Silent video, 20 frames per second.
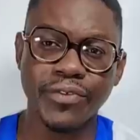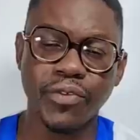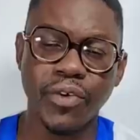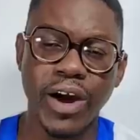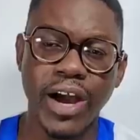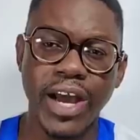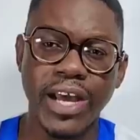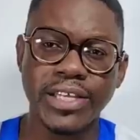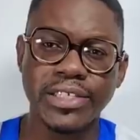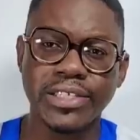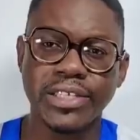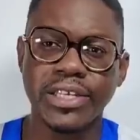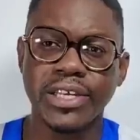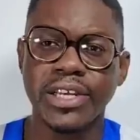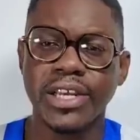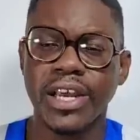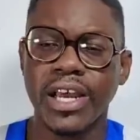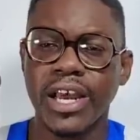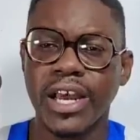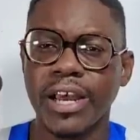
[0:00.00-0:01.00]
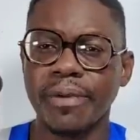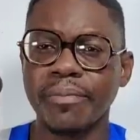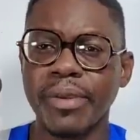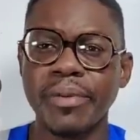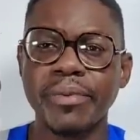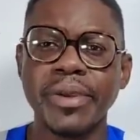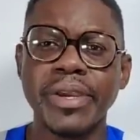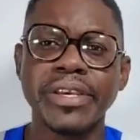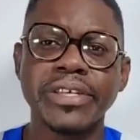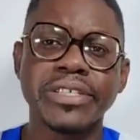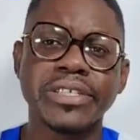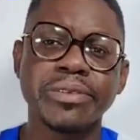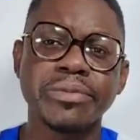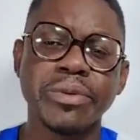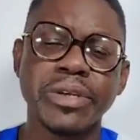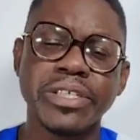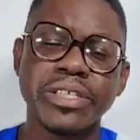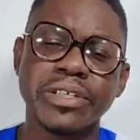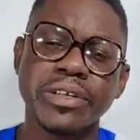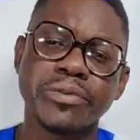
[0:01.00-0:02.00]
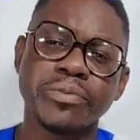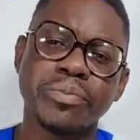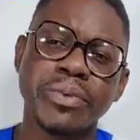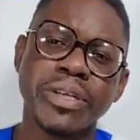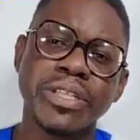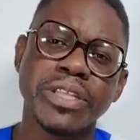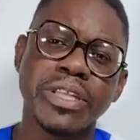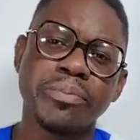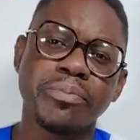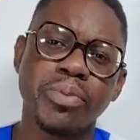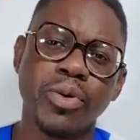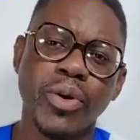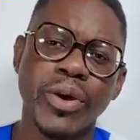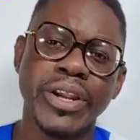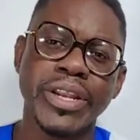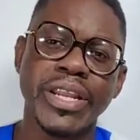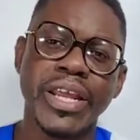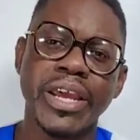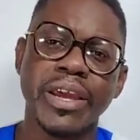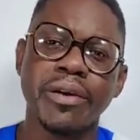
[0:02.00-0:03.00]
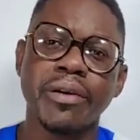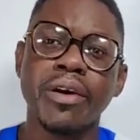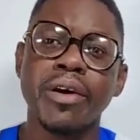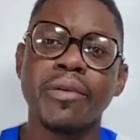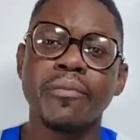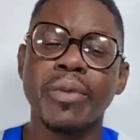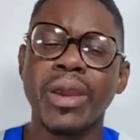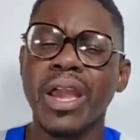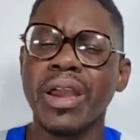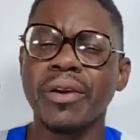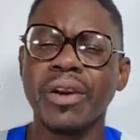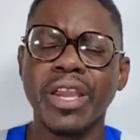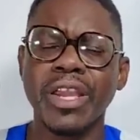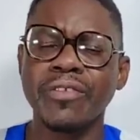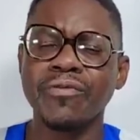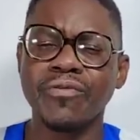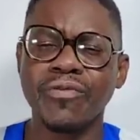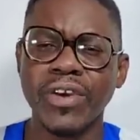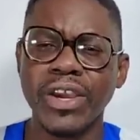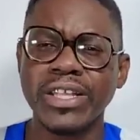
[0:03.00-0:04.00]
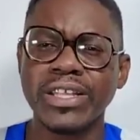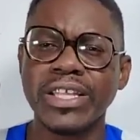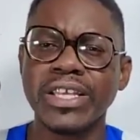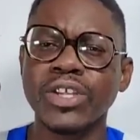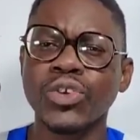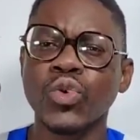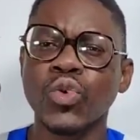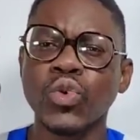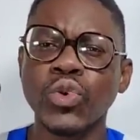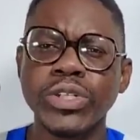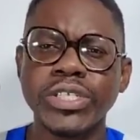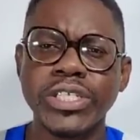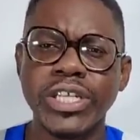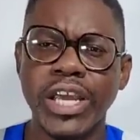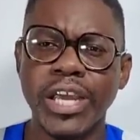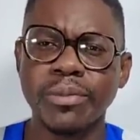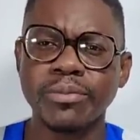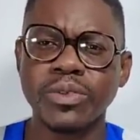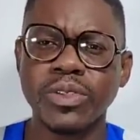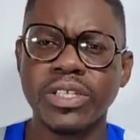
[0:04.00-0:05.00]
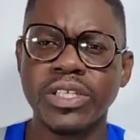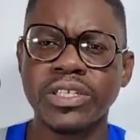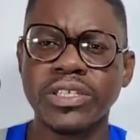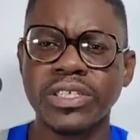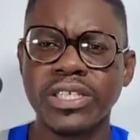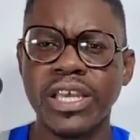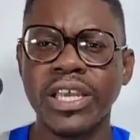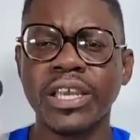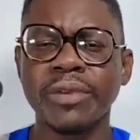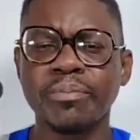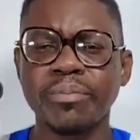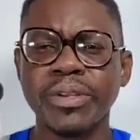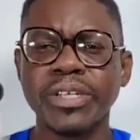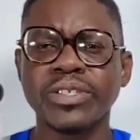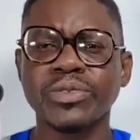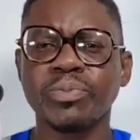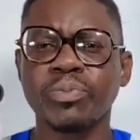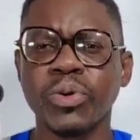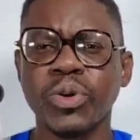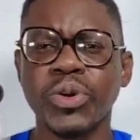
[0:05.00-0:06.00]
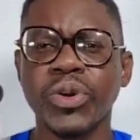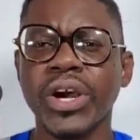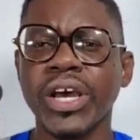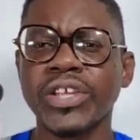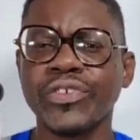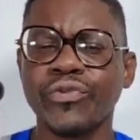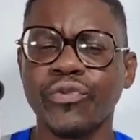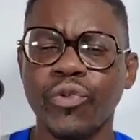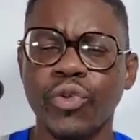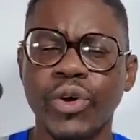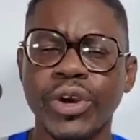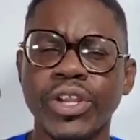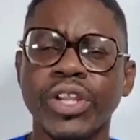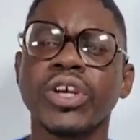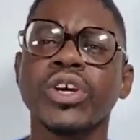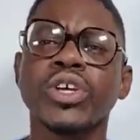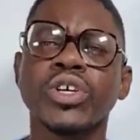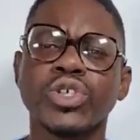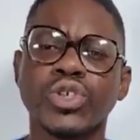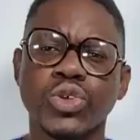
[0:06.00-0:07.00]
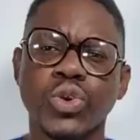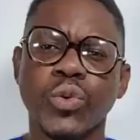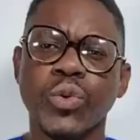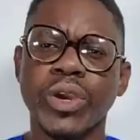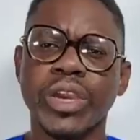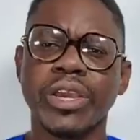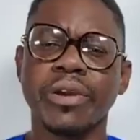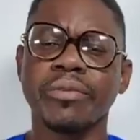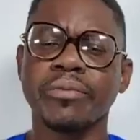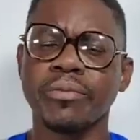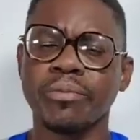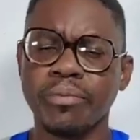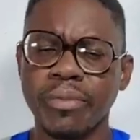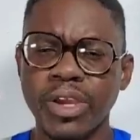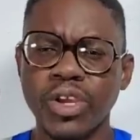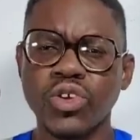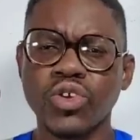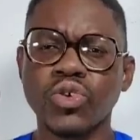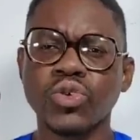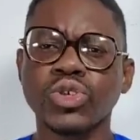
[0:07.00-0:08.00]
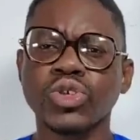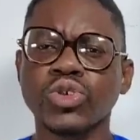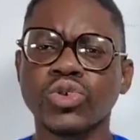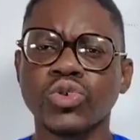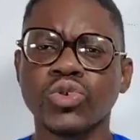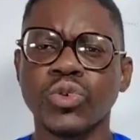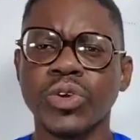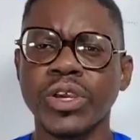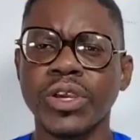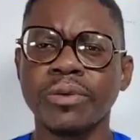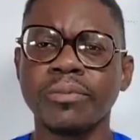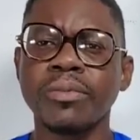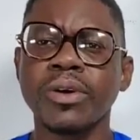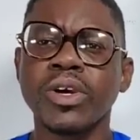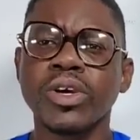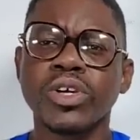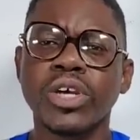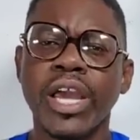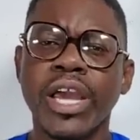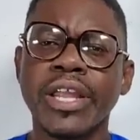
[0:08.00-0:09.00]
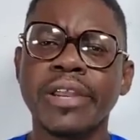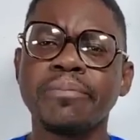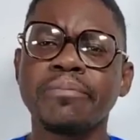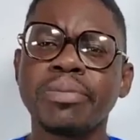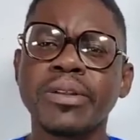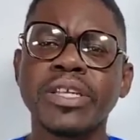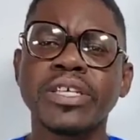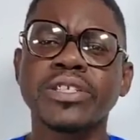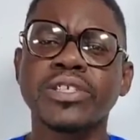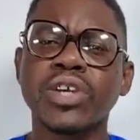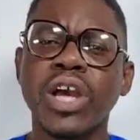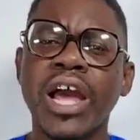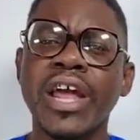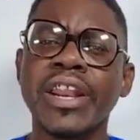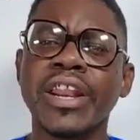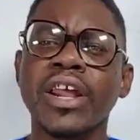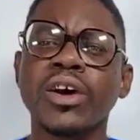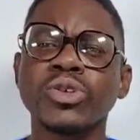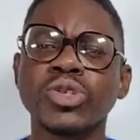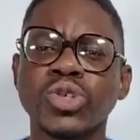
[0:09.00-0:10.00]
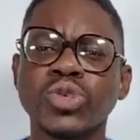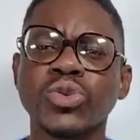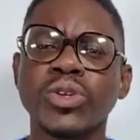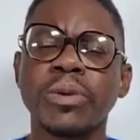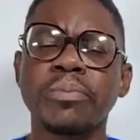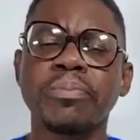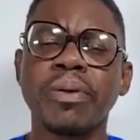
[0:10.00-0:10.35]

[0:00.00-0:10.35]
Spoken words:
for us. Maybe he's been deployed there. In fact, in good terms, they're saying, please borrow us Floyd so we can make use to him, and please announce to the